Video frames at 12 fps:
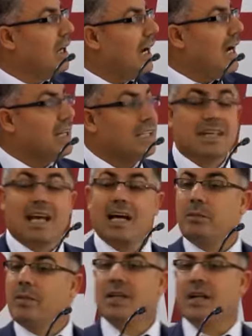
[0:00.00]
And it
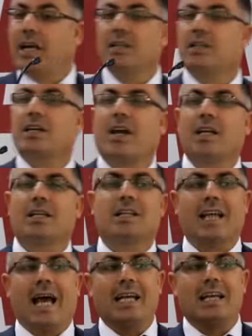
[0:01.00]
can be integrated
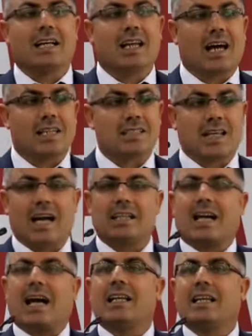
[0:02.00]
in any class,
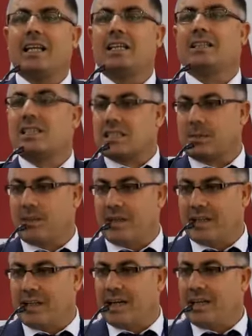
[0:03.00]
at any
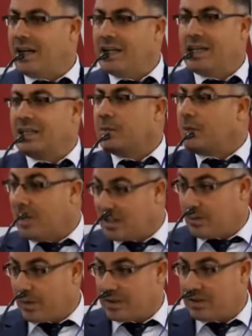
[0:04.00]
discipline, in any
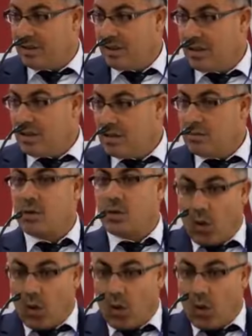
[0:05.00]
department, for